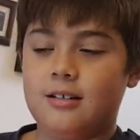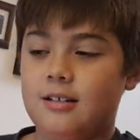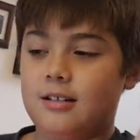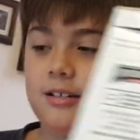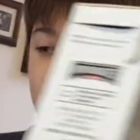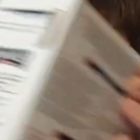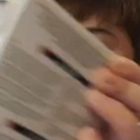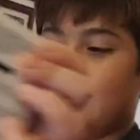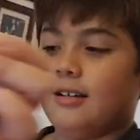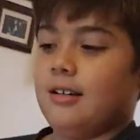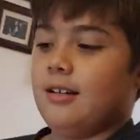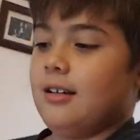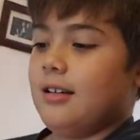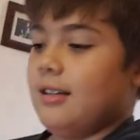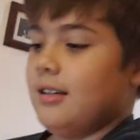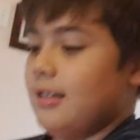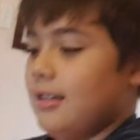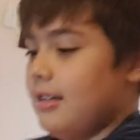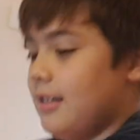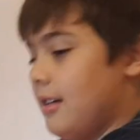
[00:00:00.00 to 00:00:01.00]
Cool.
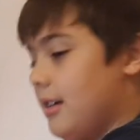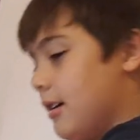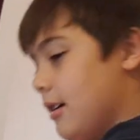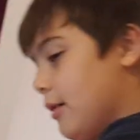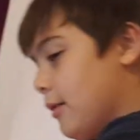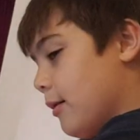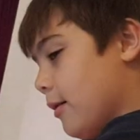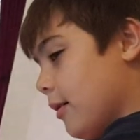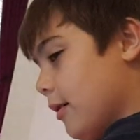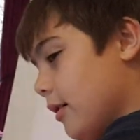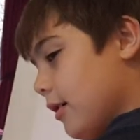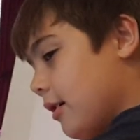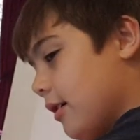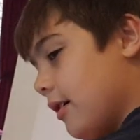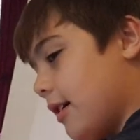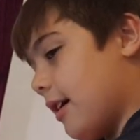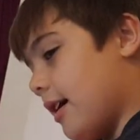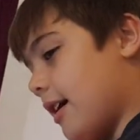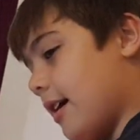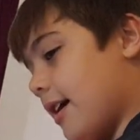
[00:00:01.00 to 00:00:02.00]

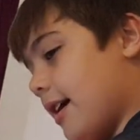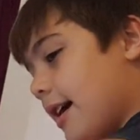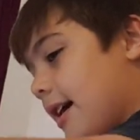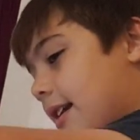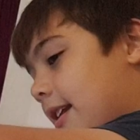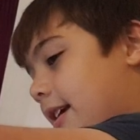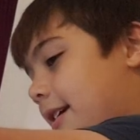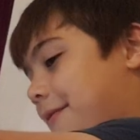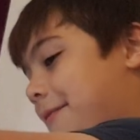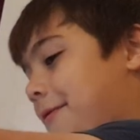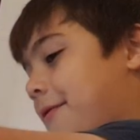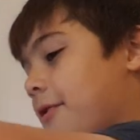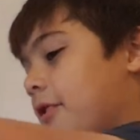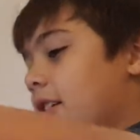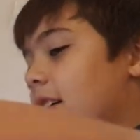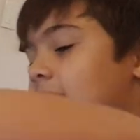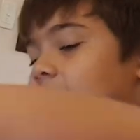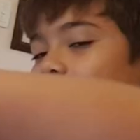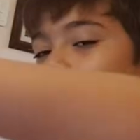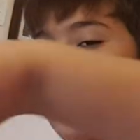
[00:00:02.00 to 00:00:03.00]
Any
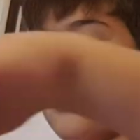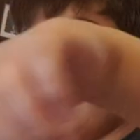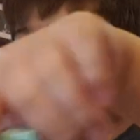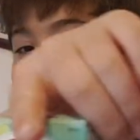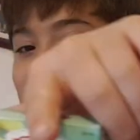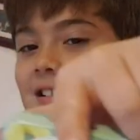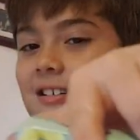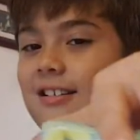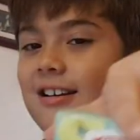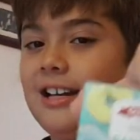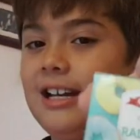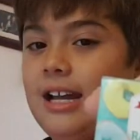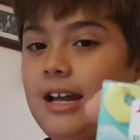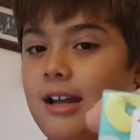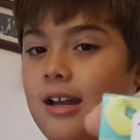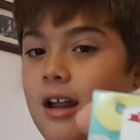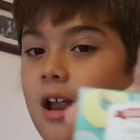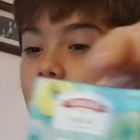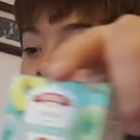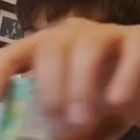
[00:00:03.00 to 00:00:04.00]
food coloring.
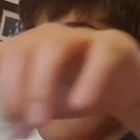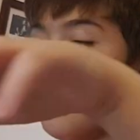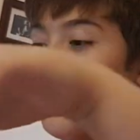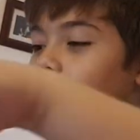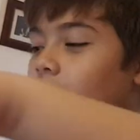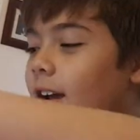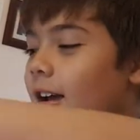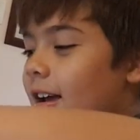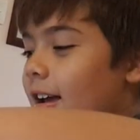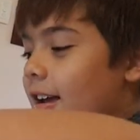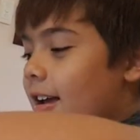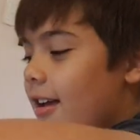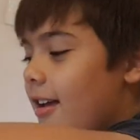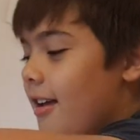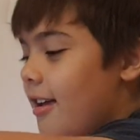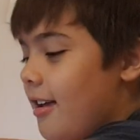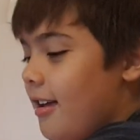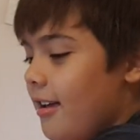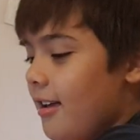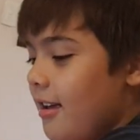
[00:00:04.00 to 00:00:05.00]
Uh-huh.
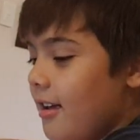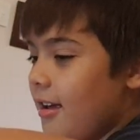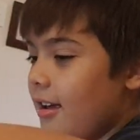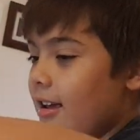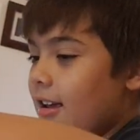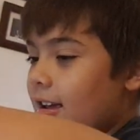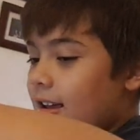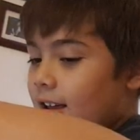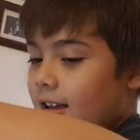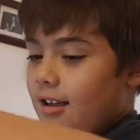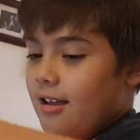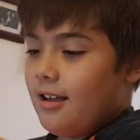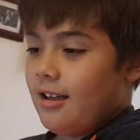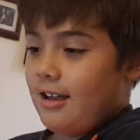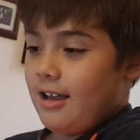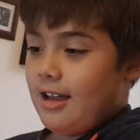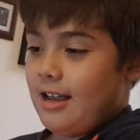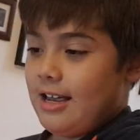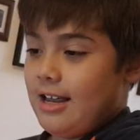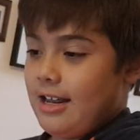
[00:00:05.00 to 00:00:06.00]

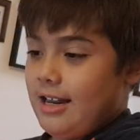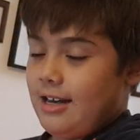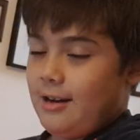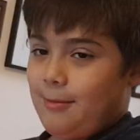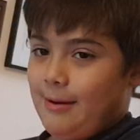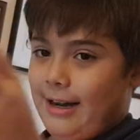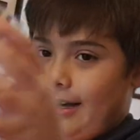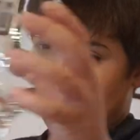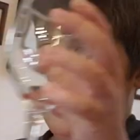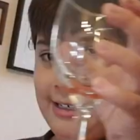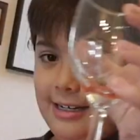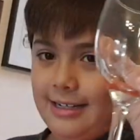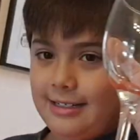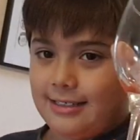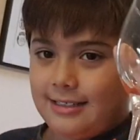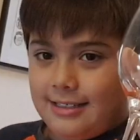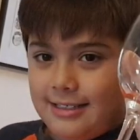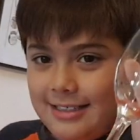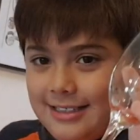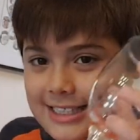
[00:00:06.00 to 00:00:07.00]
And a wine
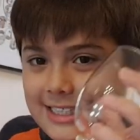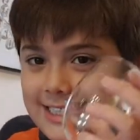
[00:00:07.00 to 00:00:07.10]
glass.